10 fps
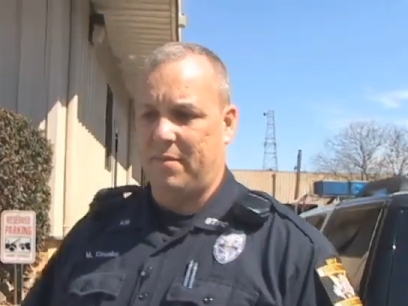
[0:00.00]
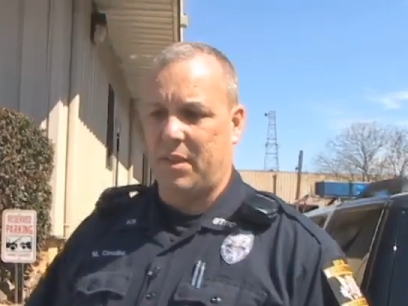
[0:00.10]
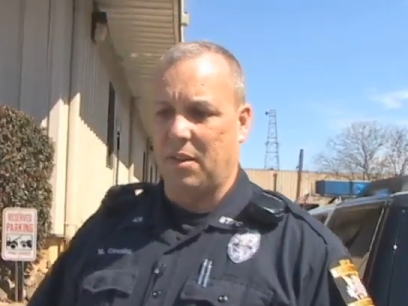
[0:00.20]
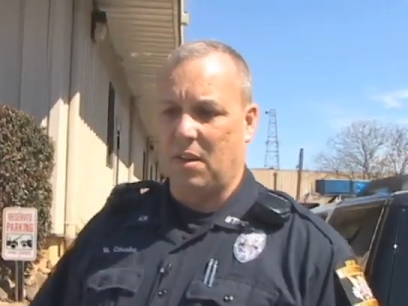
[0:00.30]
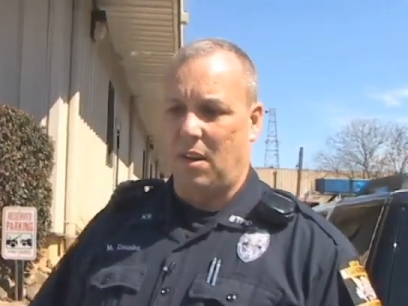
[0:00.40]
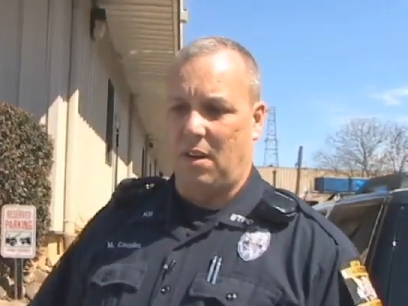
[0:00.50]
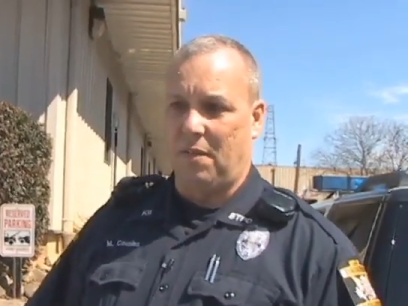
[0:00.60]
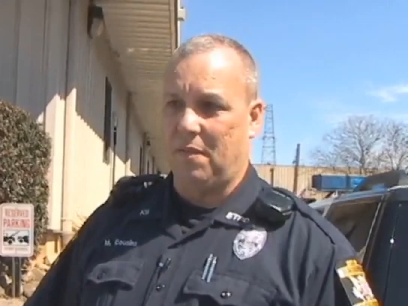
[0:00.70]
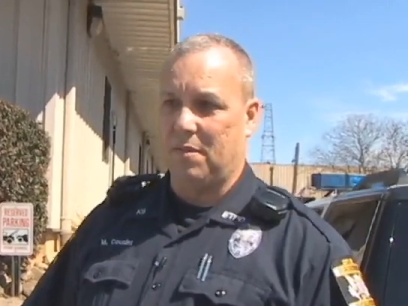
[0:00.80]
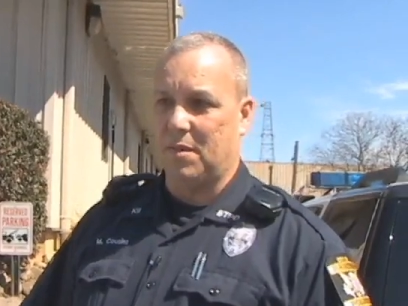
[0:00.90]
took
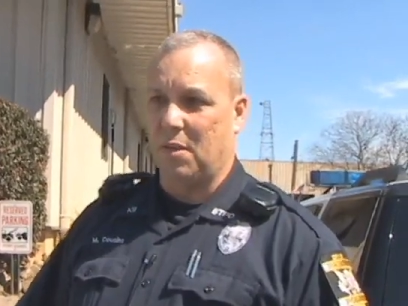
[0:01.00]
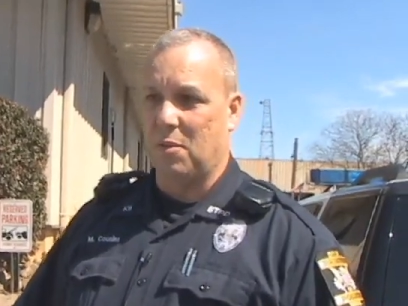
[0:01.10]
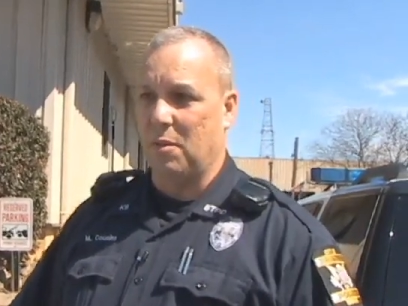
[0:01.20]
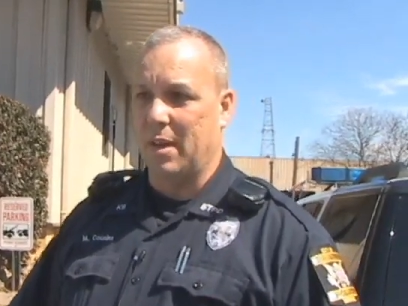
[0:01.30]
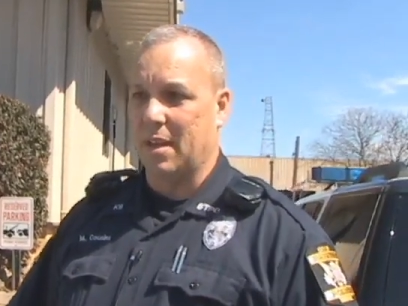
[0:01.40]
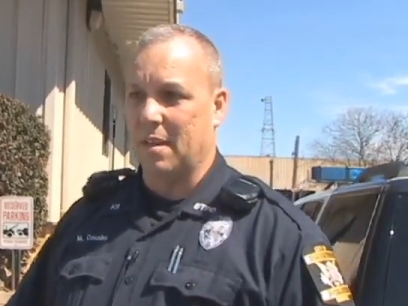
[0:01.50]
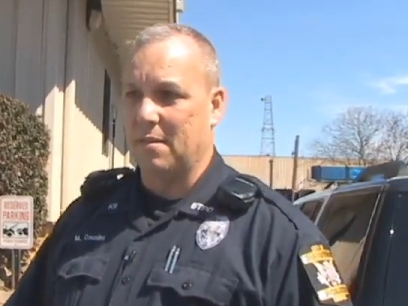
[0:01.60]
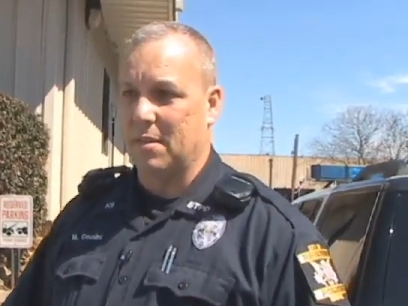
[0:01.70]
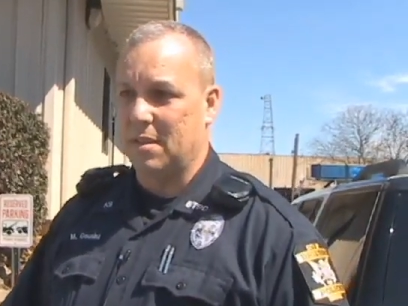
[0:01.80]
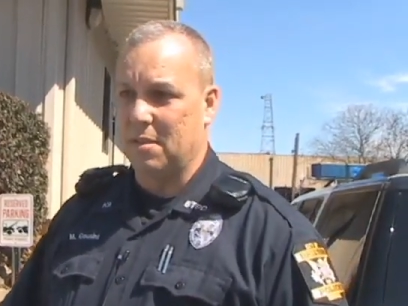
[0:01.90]
off so quick
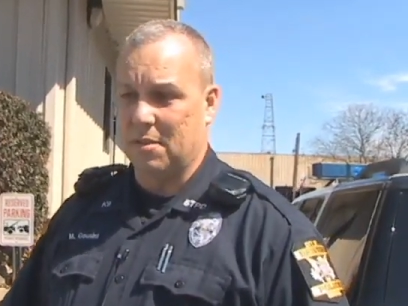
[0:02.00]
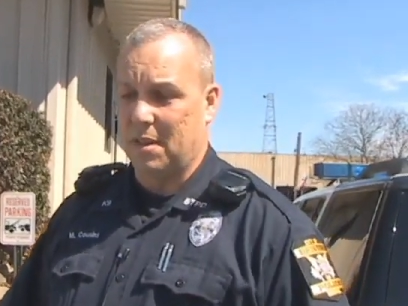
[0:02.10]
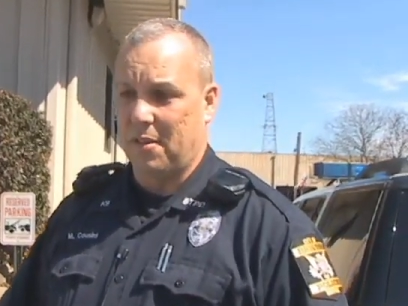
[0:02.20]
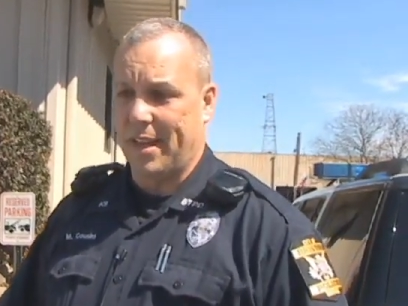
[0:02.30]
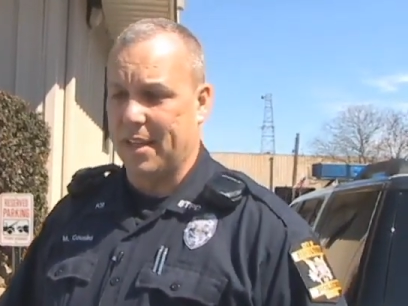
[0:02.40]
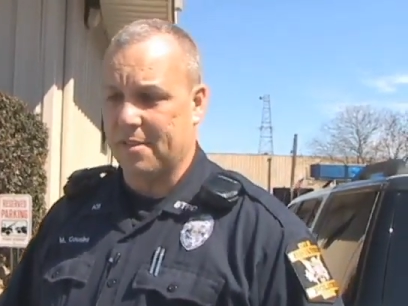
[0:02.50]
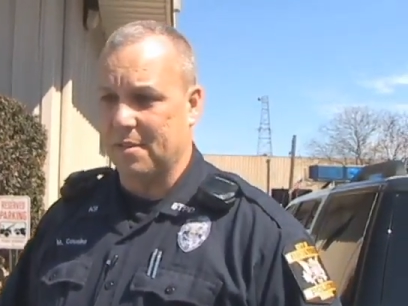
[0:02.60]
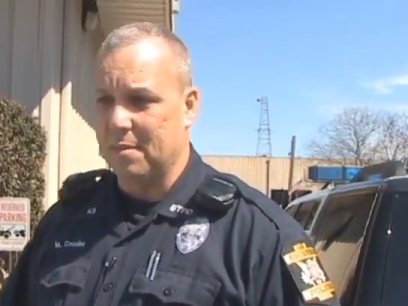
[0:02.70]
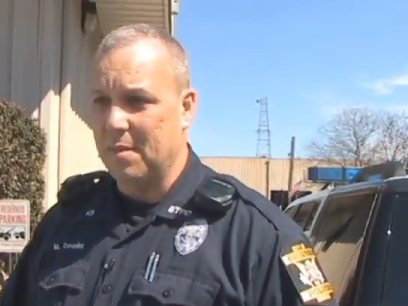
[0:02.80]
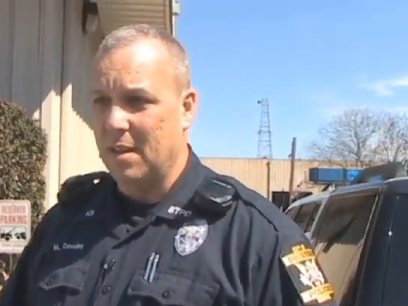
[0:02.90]
it was there was no
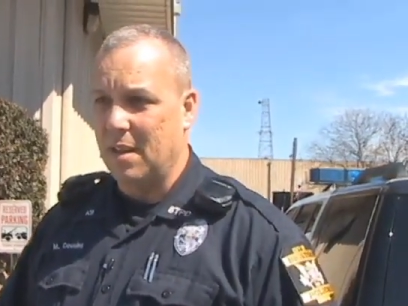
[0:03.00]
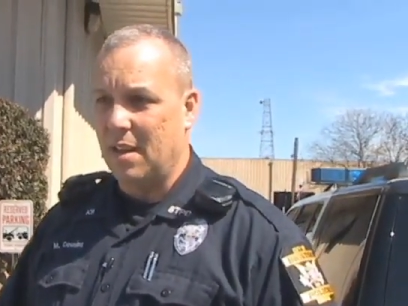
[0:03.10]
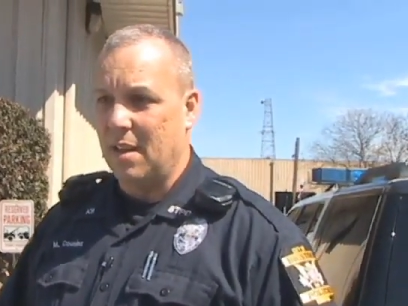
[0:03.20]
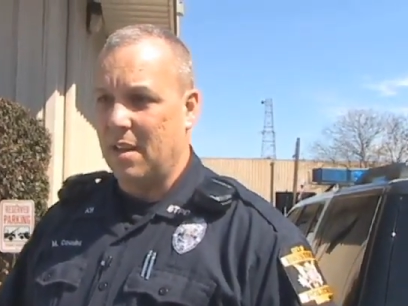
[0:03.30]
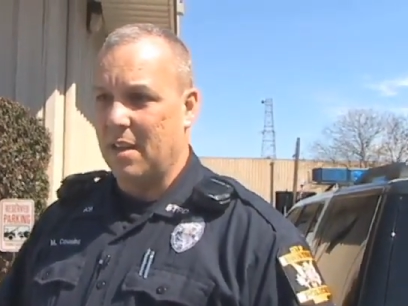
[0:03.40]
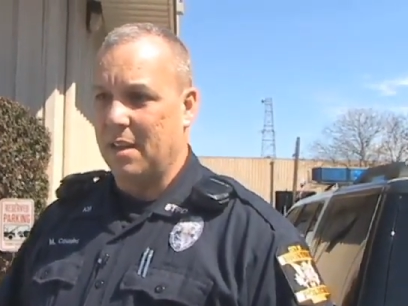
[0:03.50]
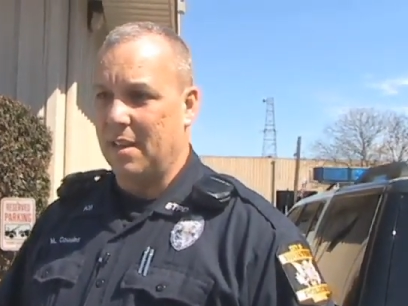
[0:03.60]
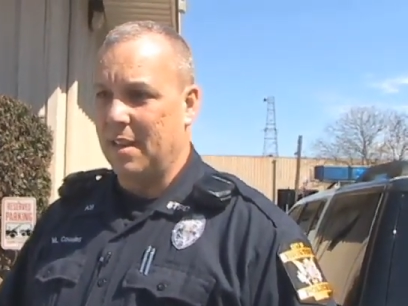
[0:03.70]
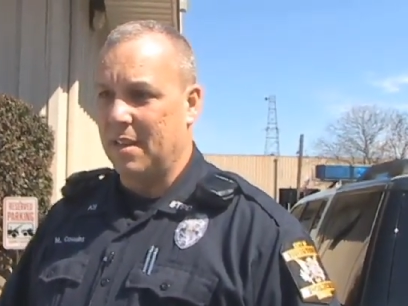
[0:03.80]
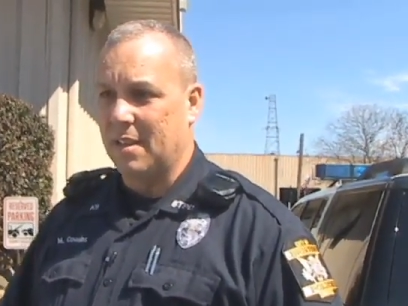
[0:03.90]
catching him. He,
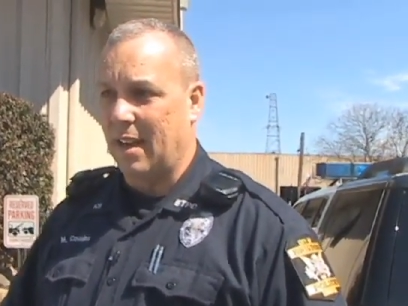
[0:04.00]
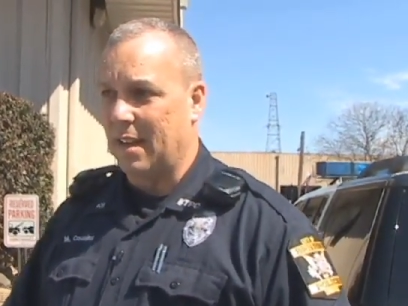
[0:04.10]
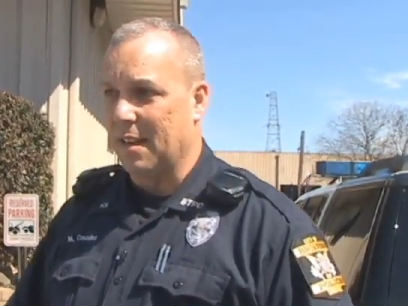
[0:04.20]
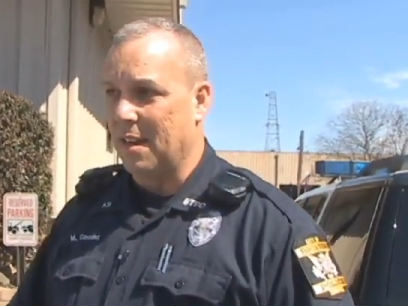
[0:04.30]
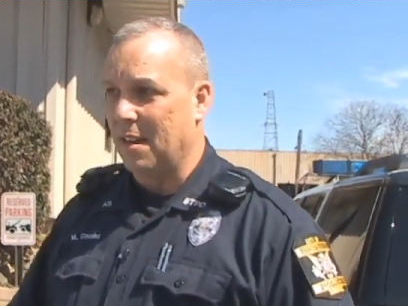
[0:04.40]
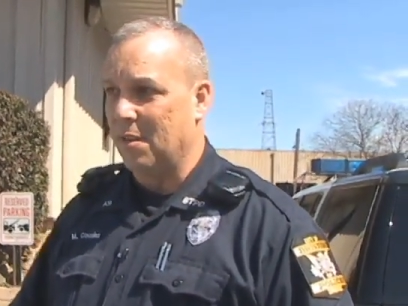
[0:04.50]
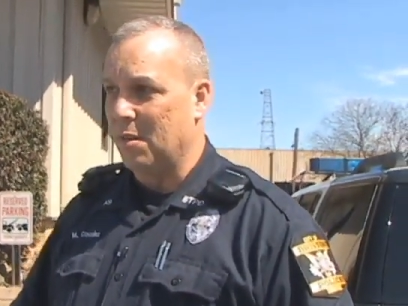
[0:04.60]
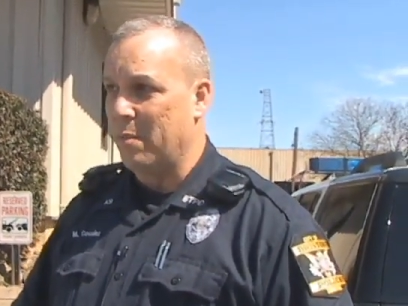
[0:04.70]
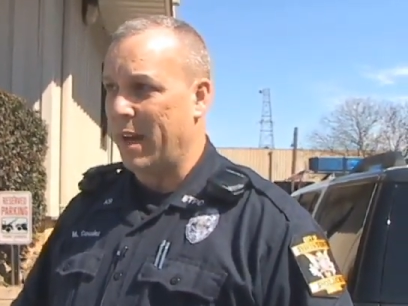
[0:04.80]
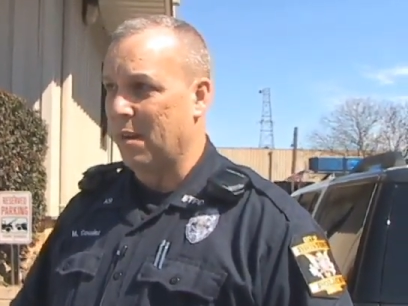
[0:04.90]
he decided to go
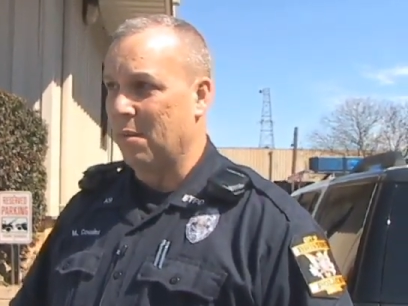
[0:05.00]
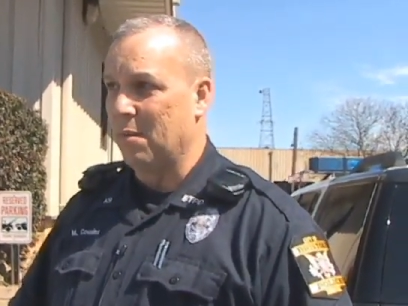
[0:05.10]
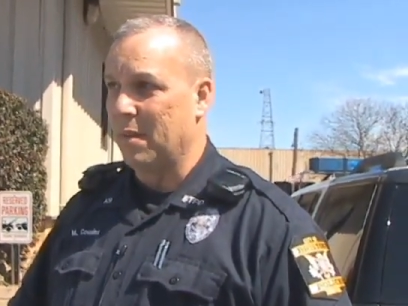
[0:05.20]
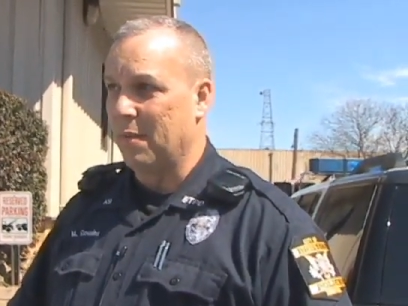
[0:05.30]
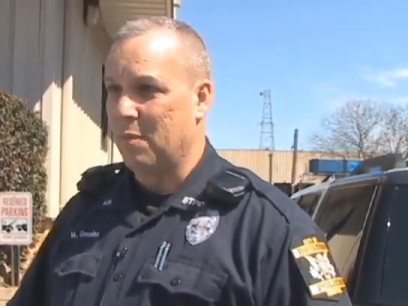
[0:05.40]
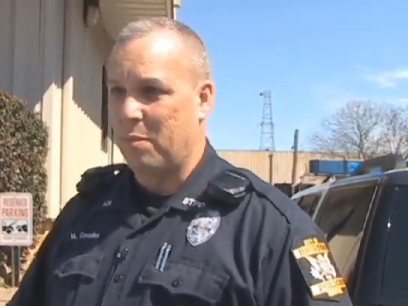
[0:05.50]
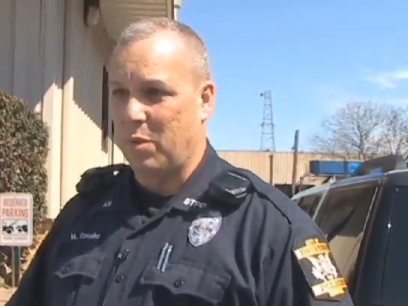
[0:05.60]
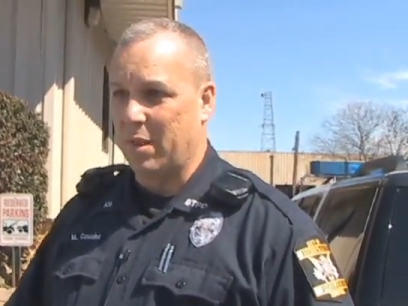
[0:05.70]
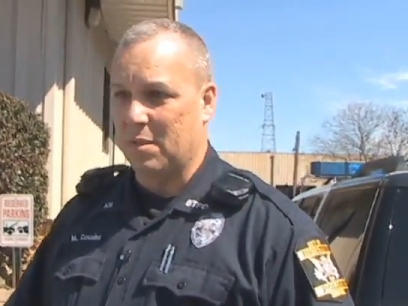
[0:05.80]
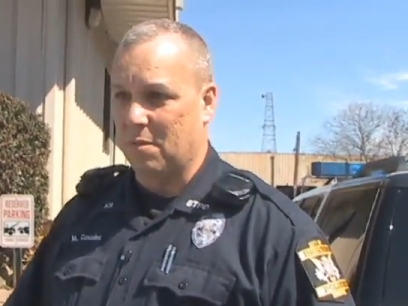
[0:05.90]
no matter if
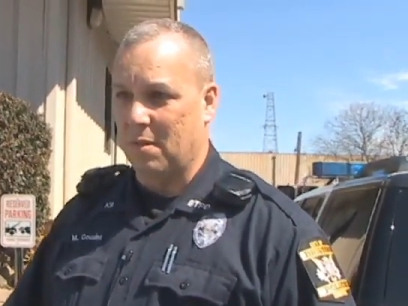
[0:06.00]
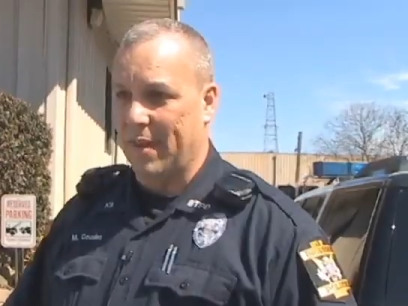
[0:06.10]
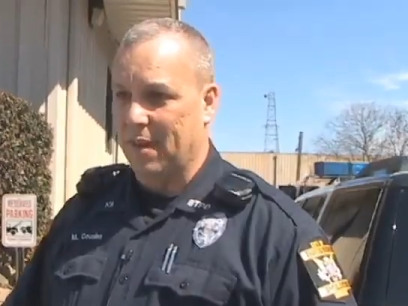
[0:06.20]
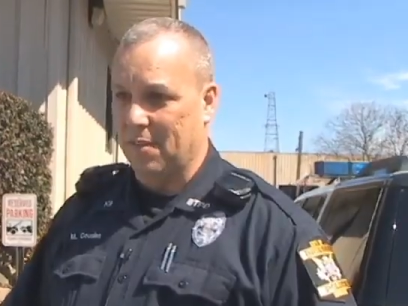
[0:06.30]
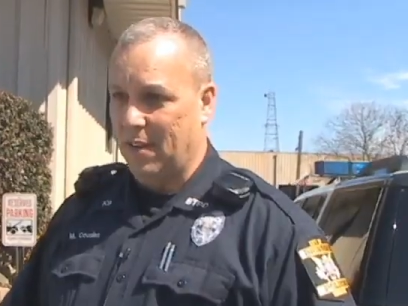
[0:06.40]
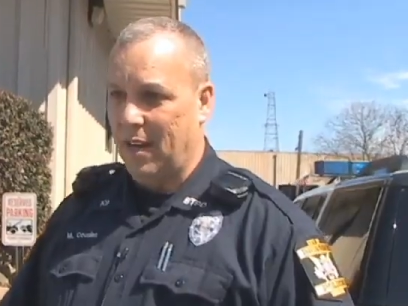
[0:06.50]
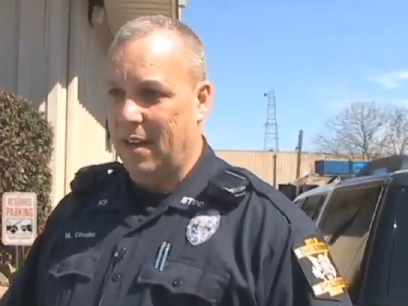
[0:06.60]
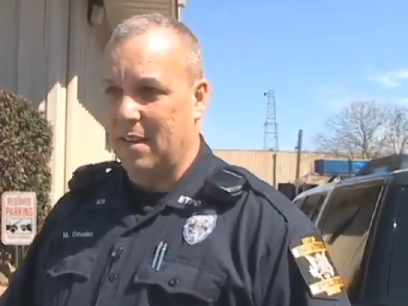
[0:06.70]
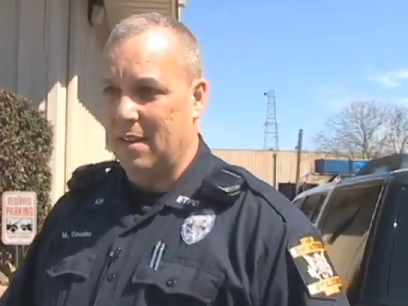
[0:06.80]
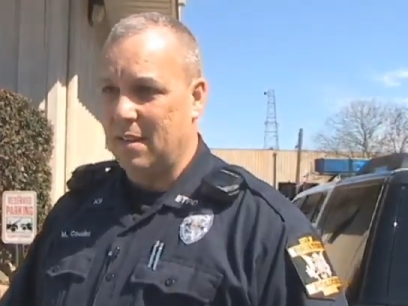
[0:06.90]
police were around or not.